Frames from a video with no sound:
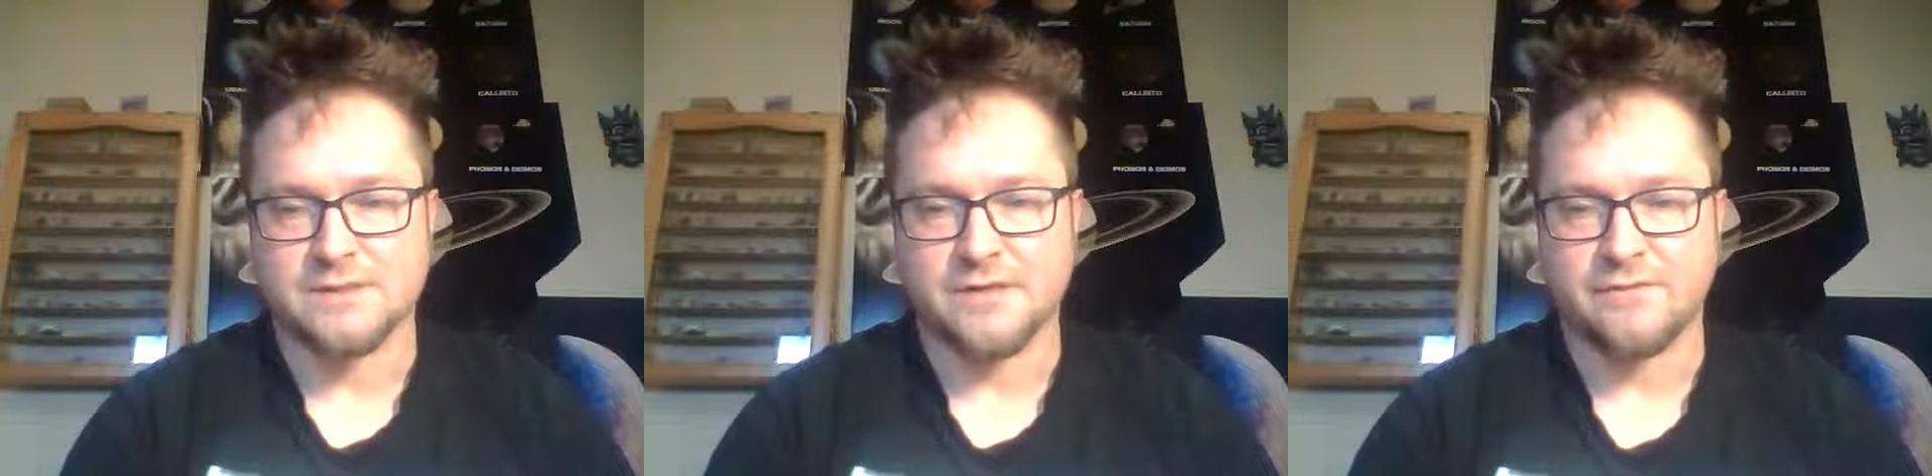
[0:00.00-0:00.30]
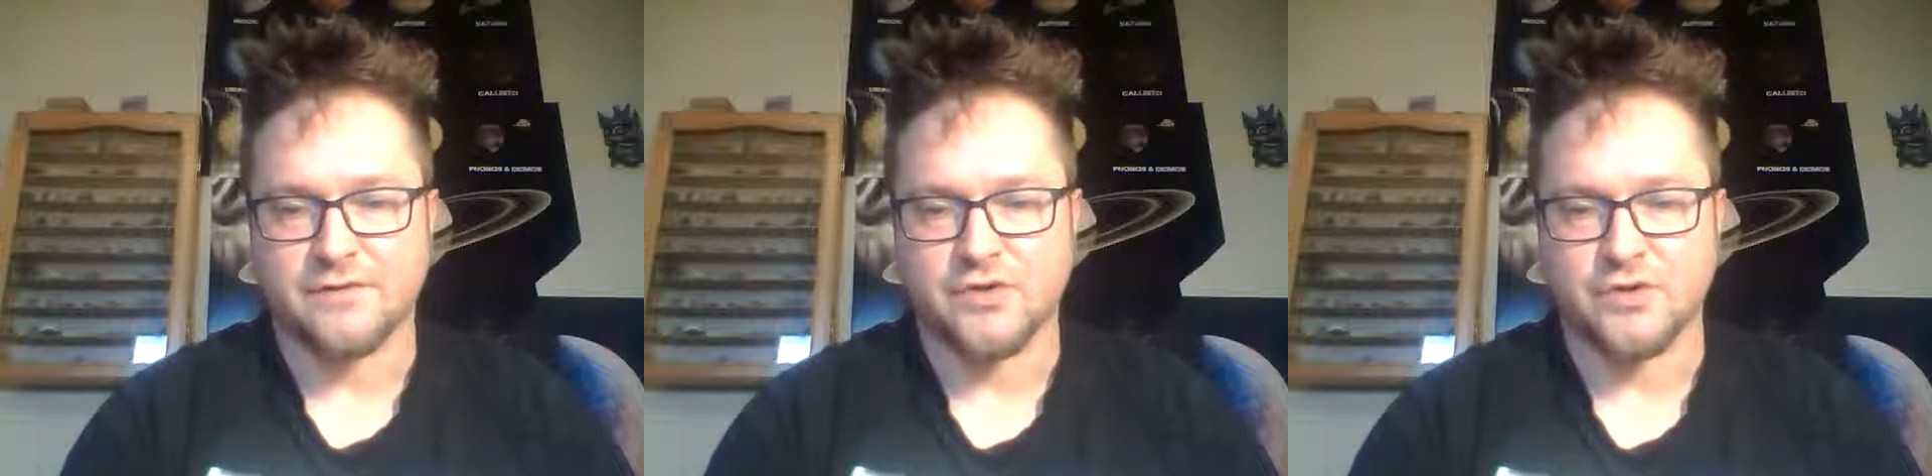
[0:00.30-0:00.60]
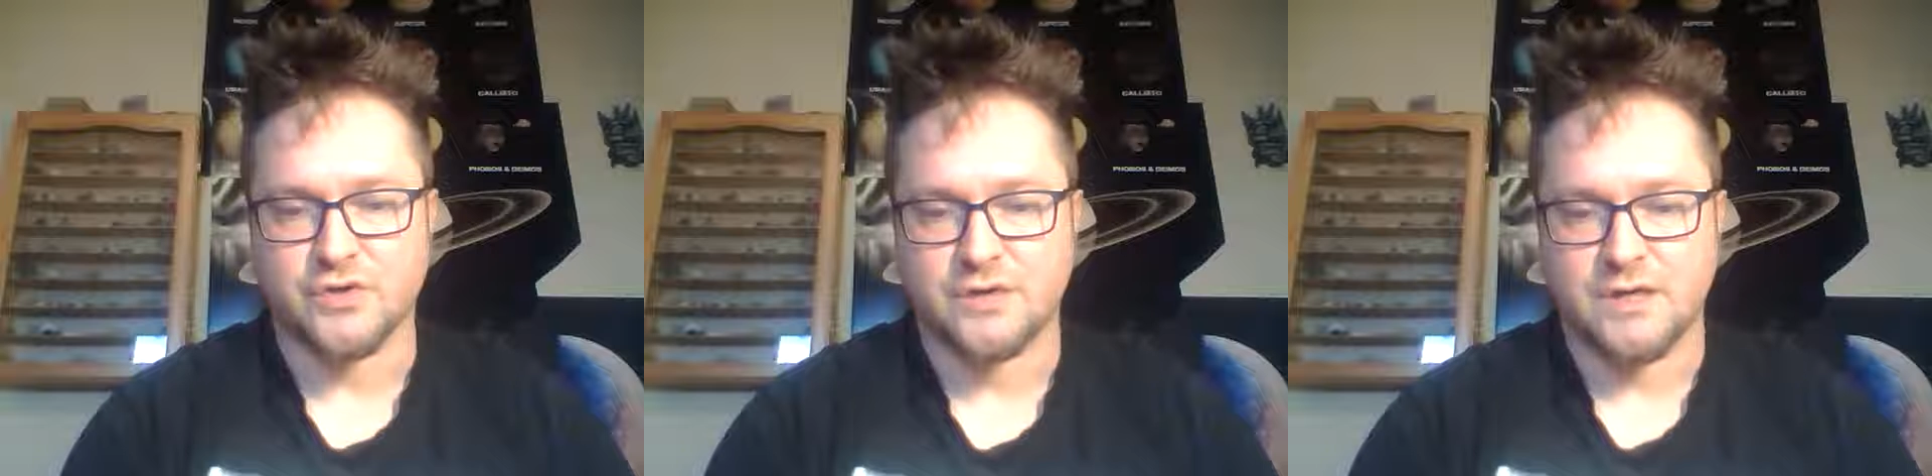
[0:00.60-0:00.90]
say for
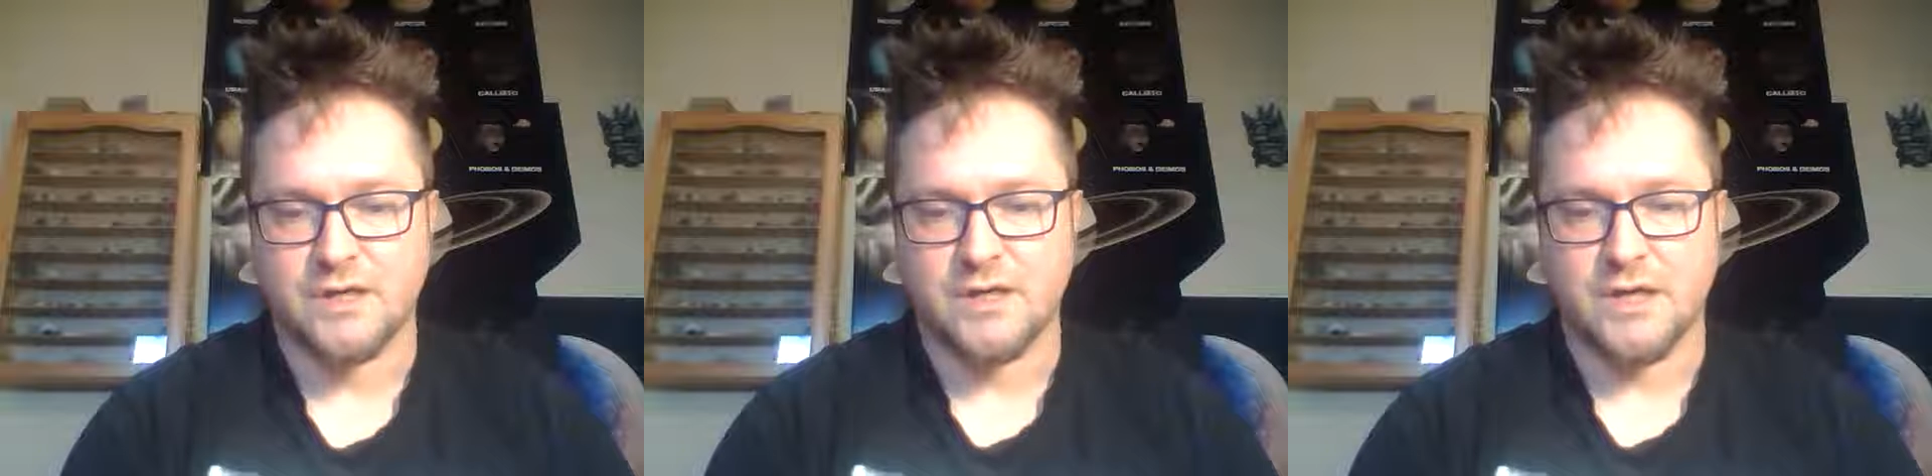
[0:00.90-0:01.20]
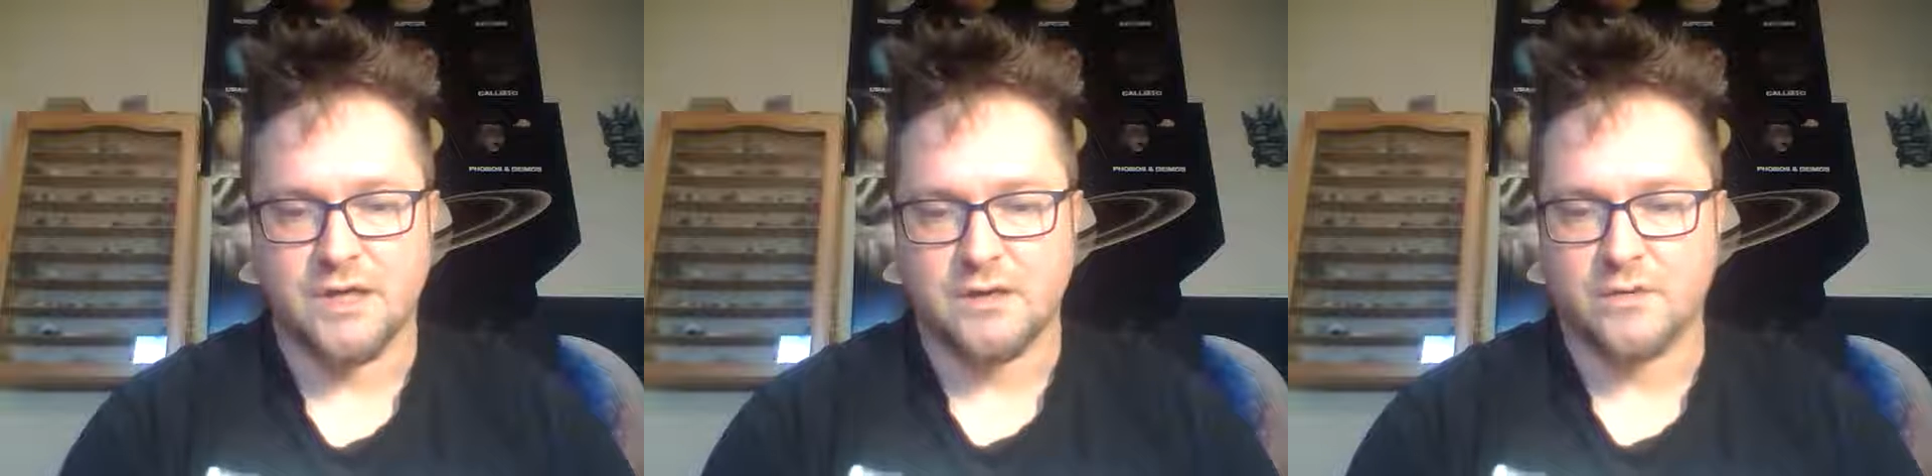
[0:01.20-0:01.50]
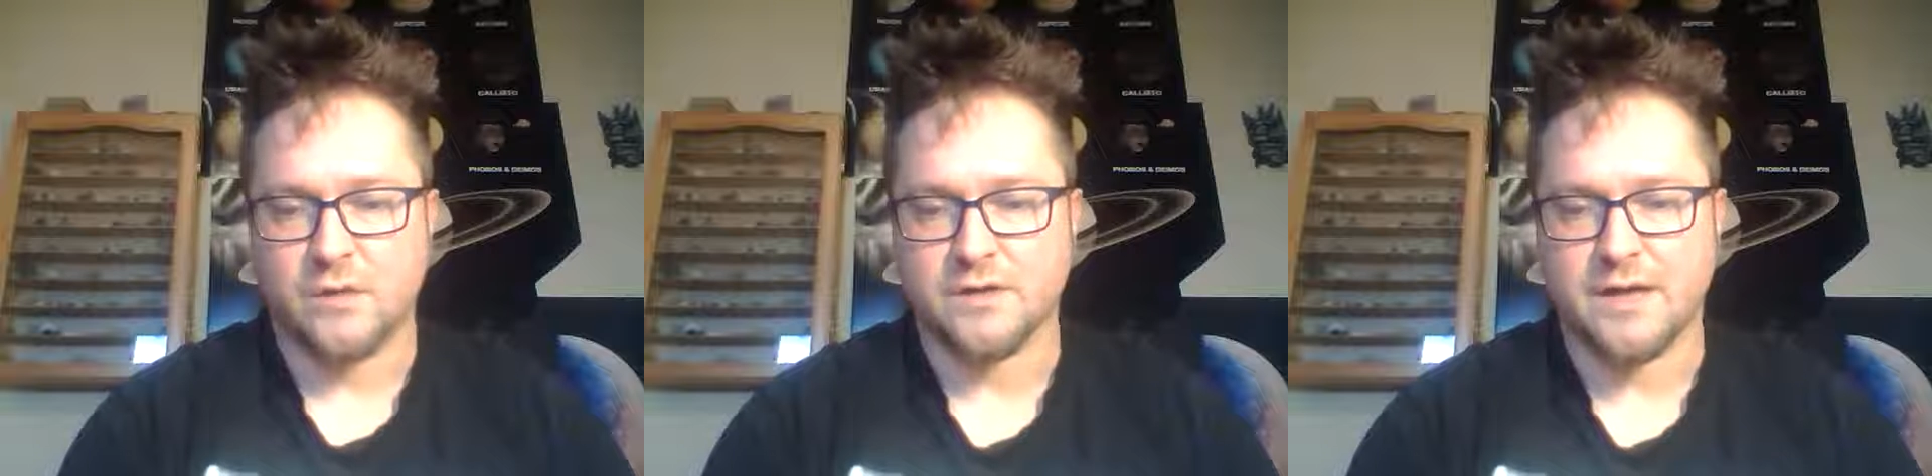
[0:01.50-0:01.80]
sure
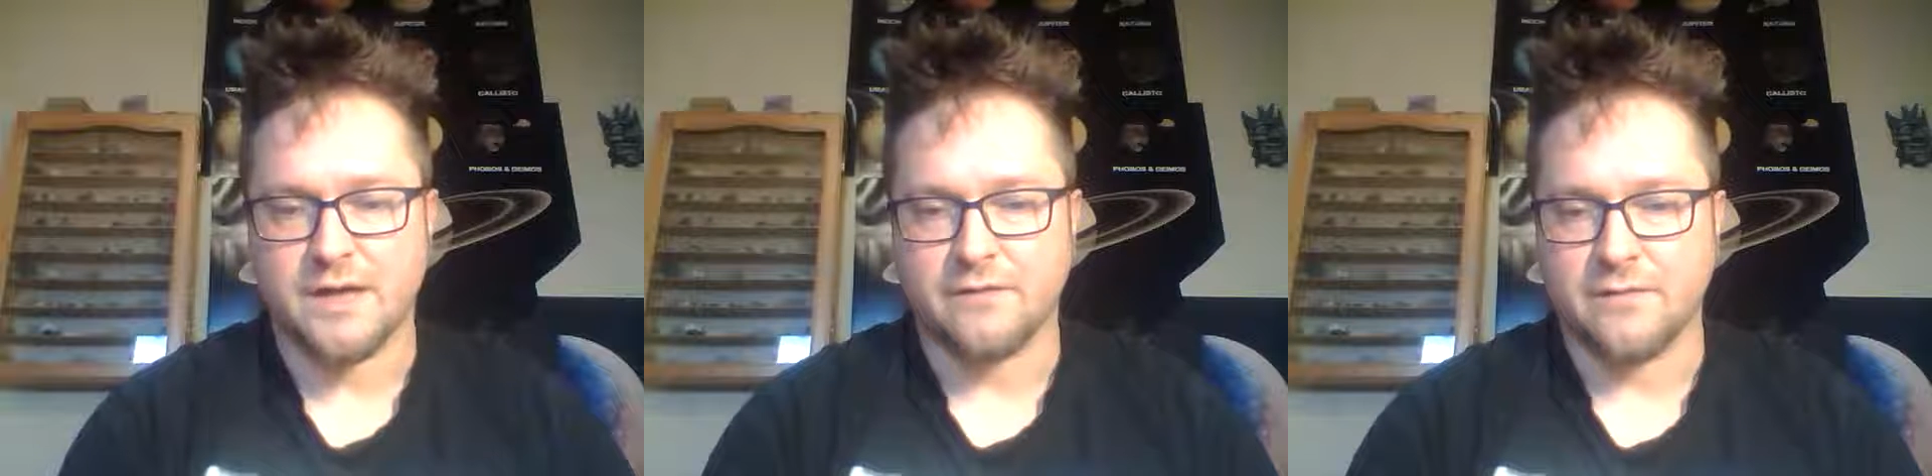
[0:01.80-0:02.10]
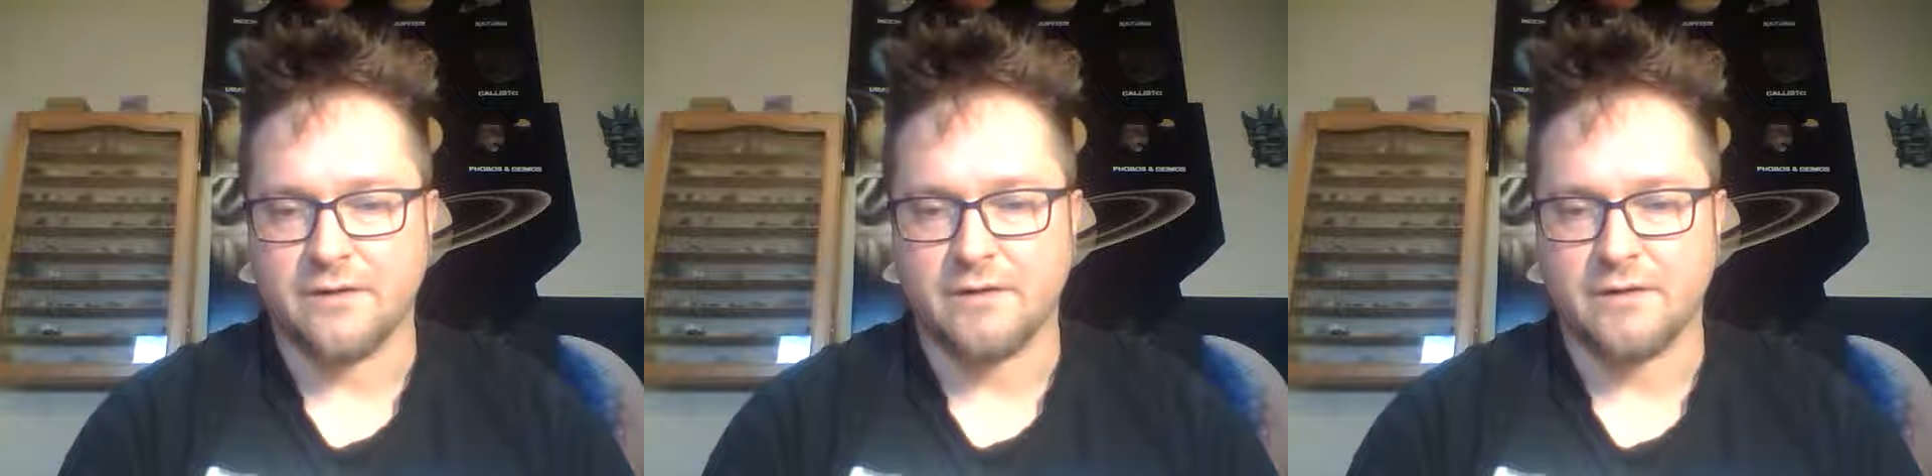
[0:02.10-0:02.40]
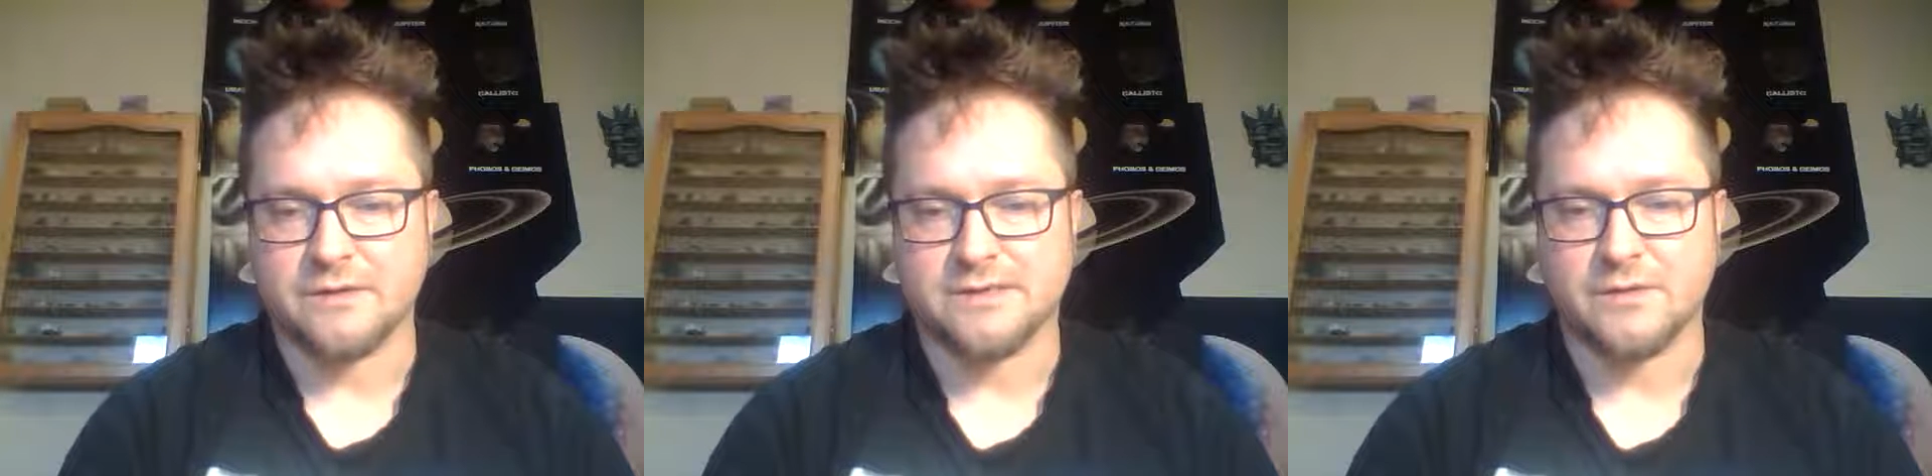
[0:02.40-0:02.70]
what kind of
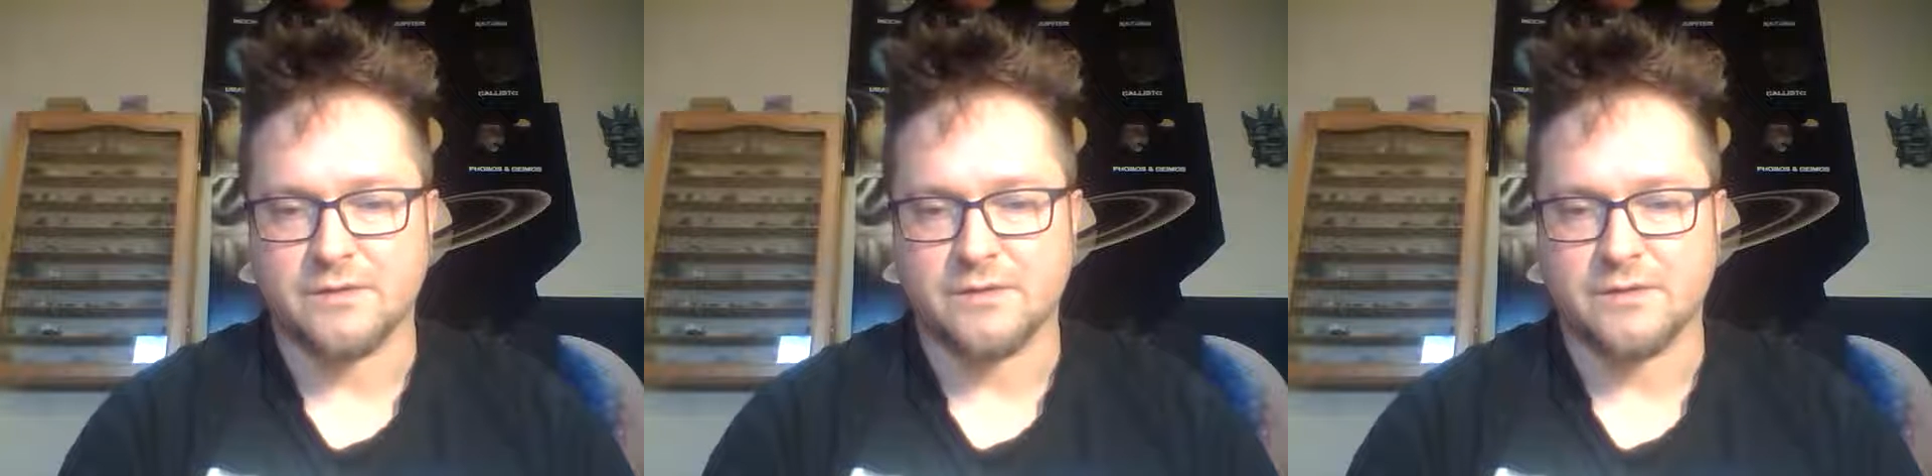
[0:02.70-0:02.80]
mineral it is.